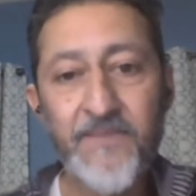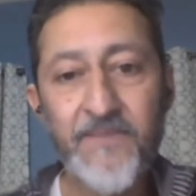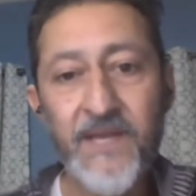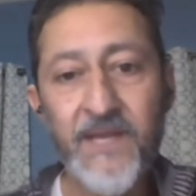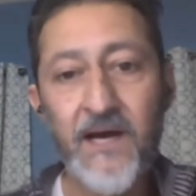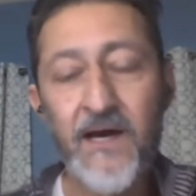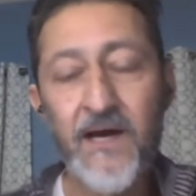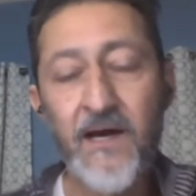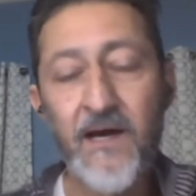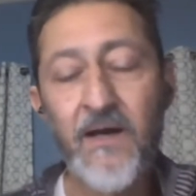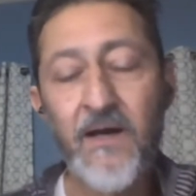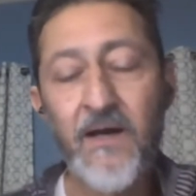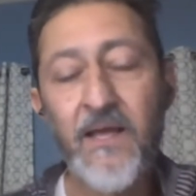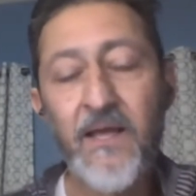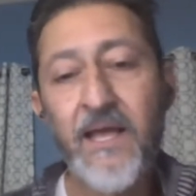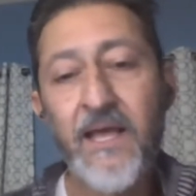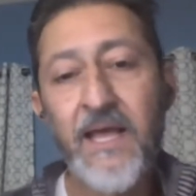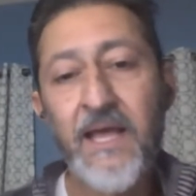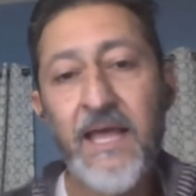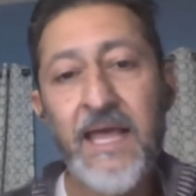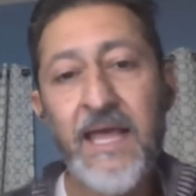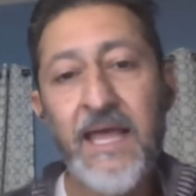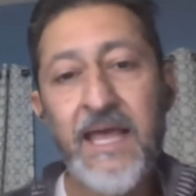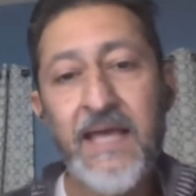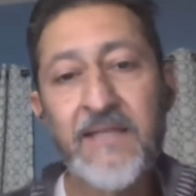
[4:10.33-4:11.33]

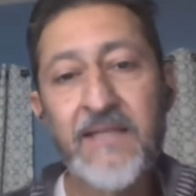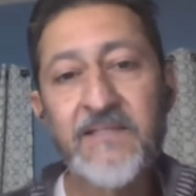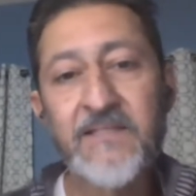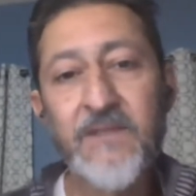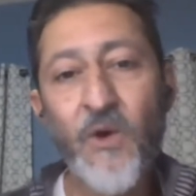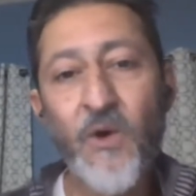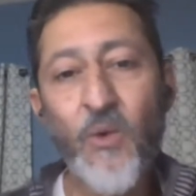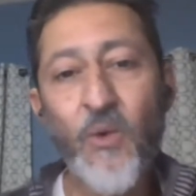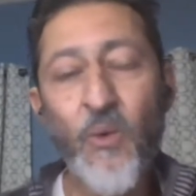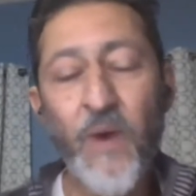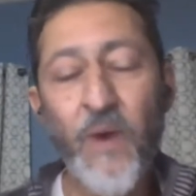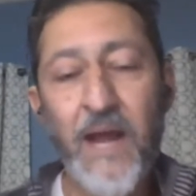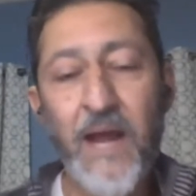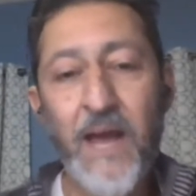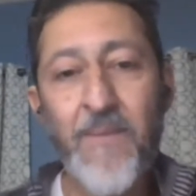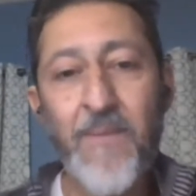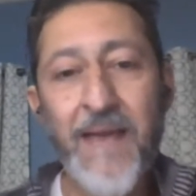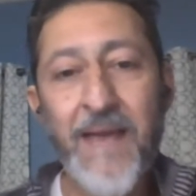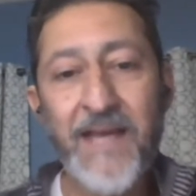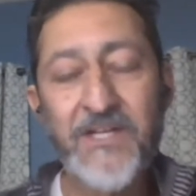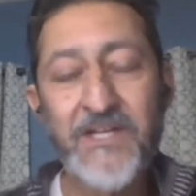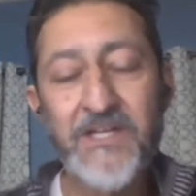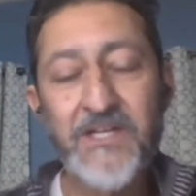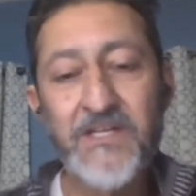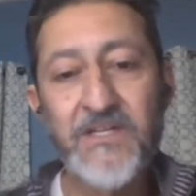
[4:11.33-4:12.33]
And so what I'm
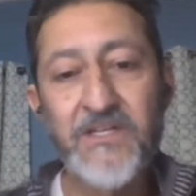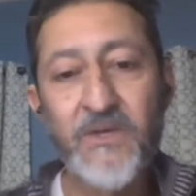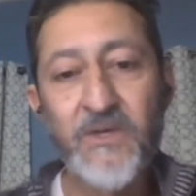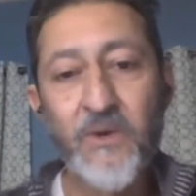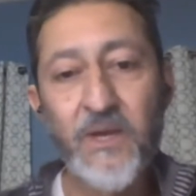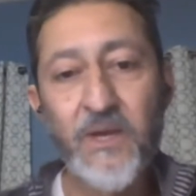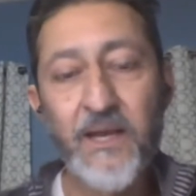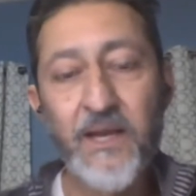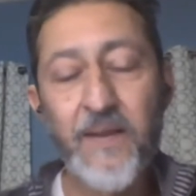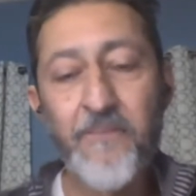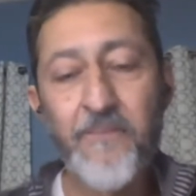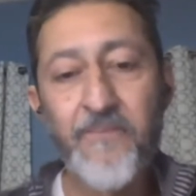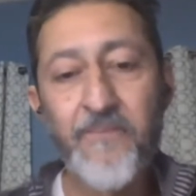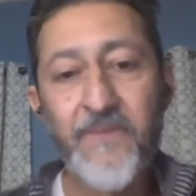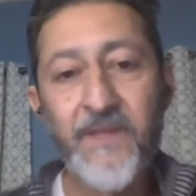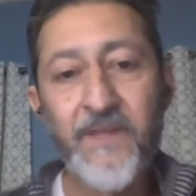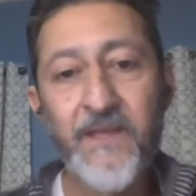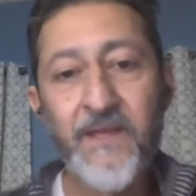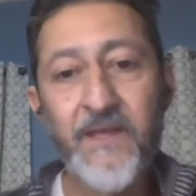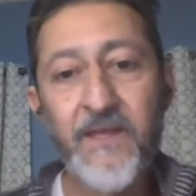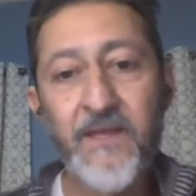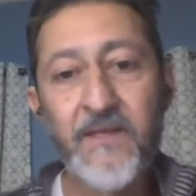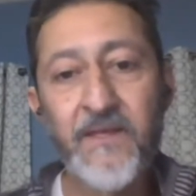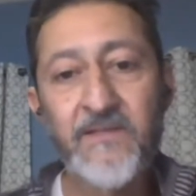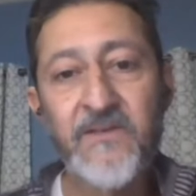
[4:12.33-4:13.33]
actually doing
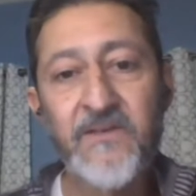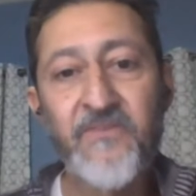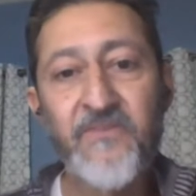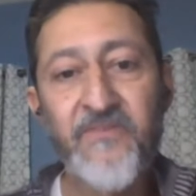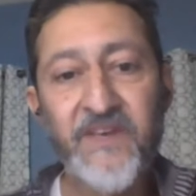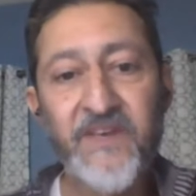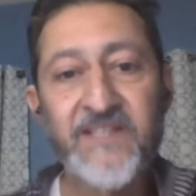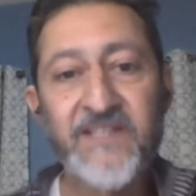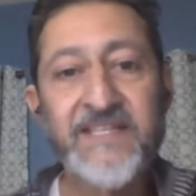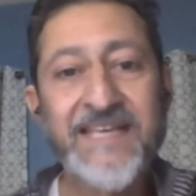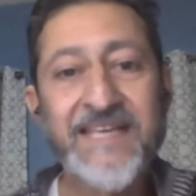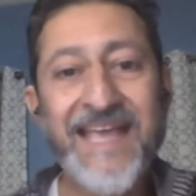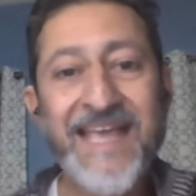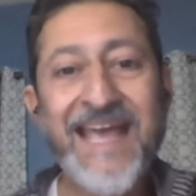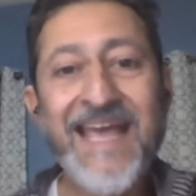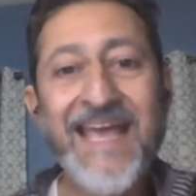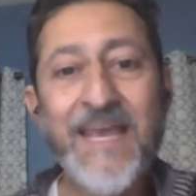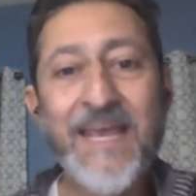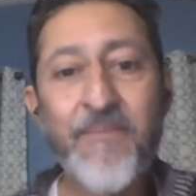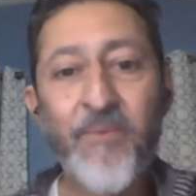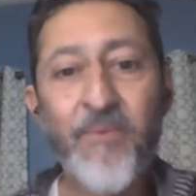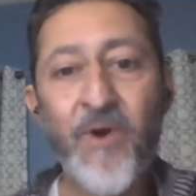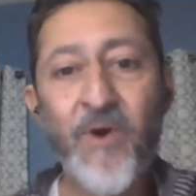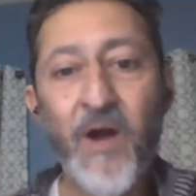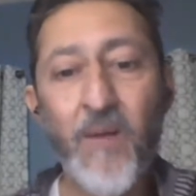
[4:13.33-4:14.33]
is fixing
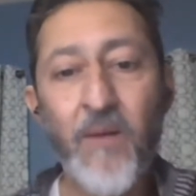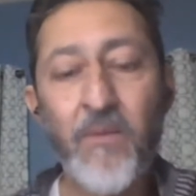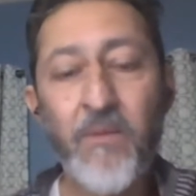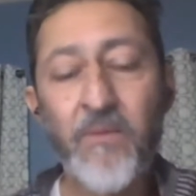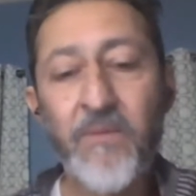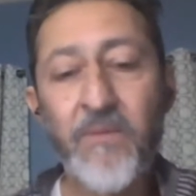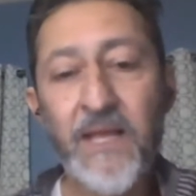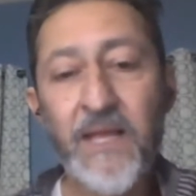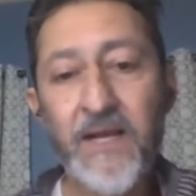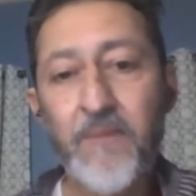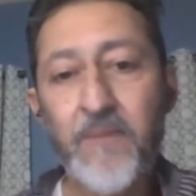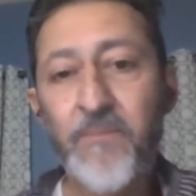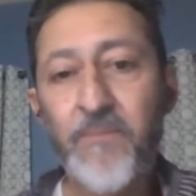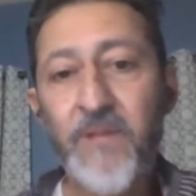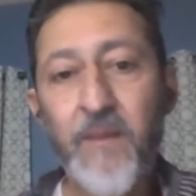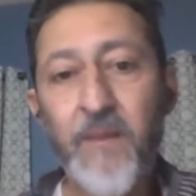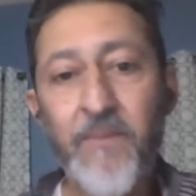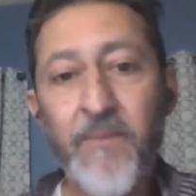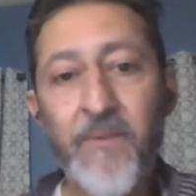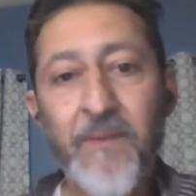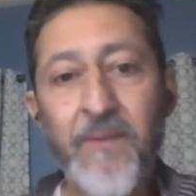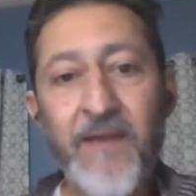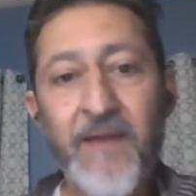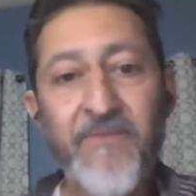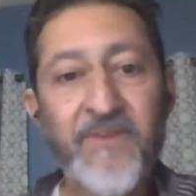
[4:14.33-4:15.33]
a problem, like a
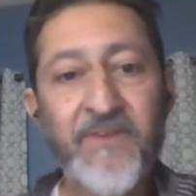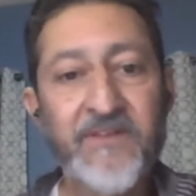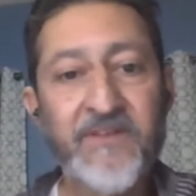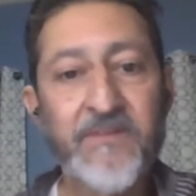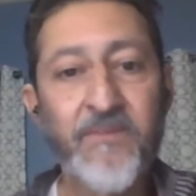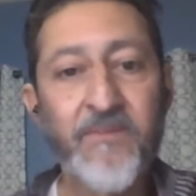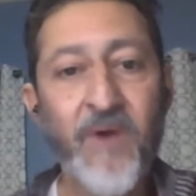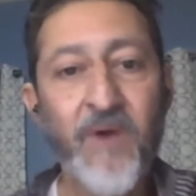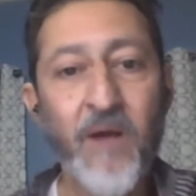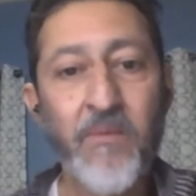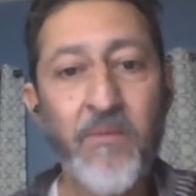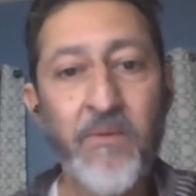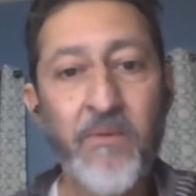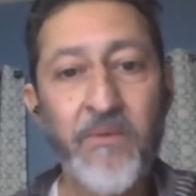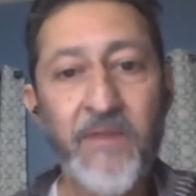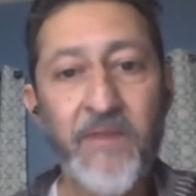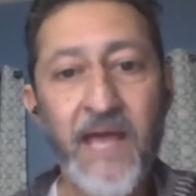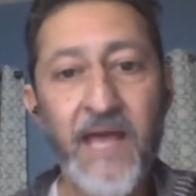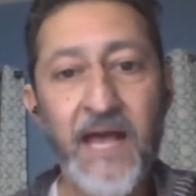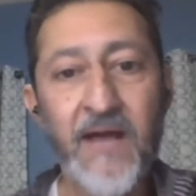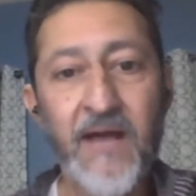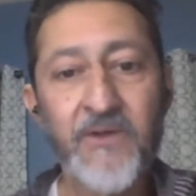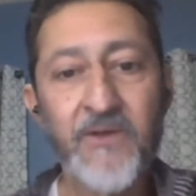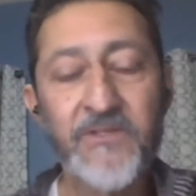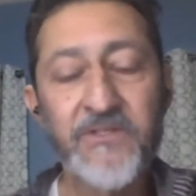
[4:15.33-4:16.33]
plumber might fix a problem in
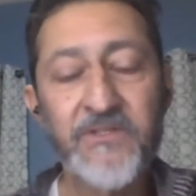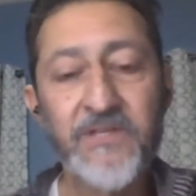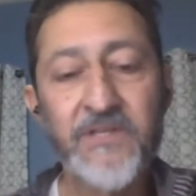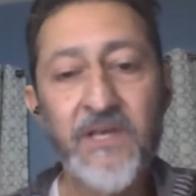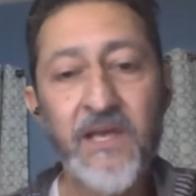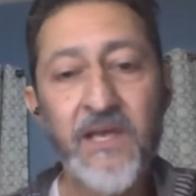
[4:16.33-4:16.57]
the house.